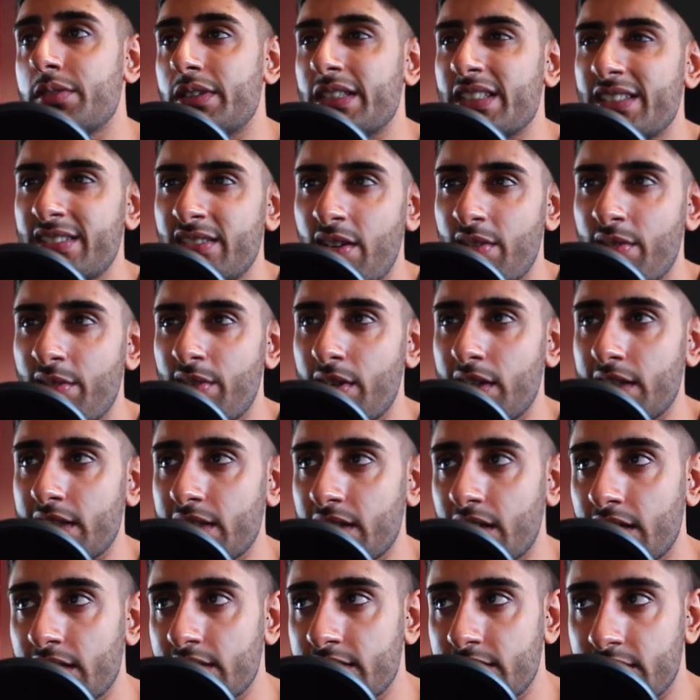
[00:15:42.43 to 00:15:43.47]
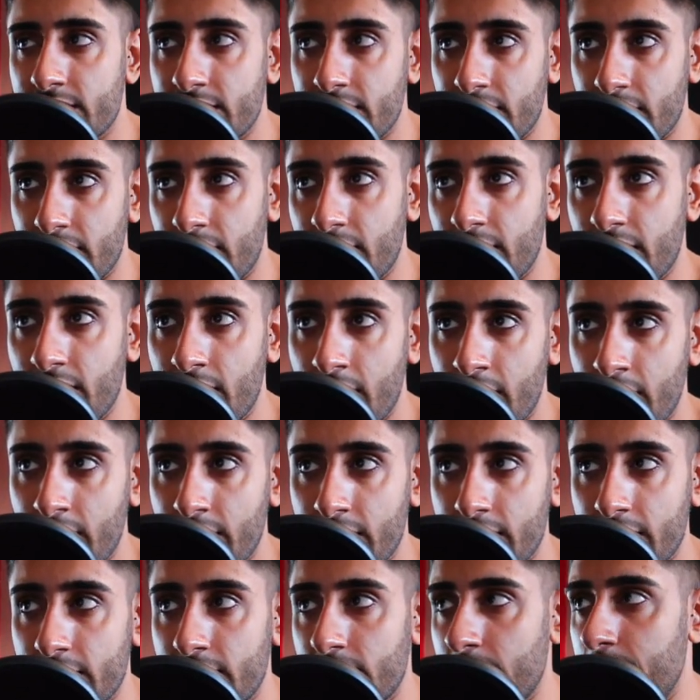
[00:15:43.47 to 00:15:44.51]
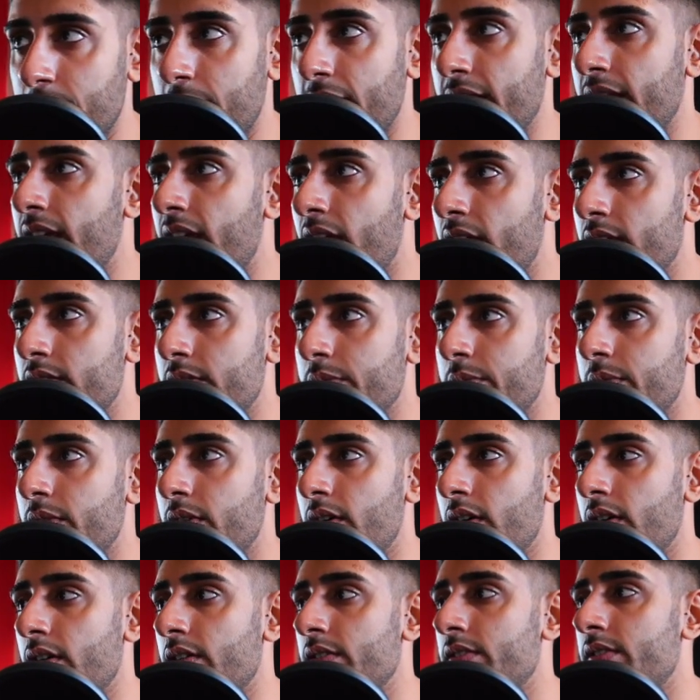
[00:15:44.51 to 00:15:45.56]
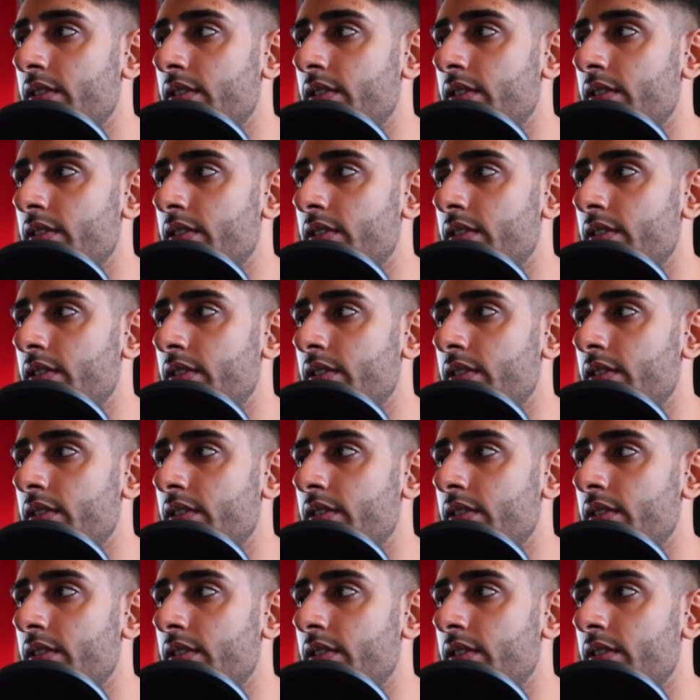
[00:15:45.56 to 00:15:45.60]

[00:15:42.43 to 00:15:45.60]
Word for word: it's not really nice to say this is where the counter will go.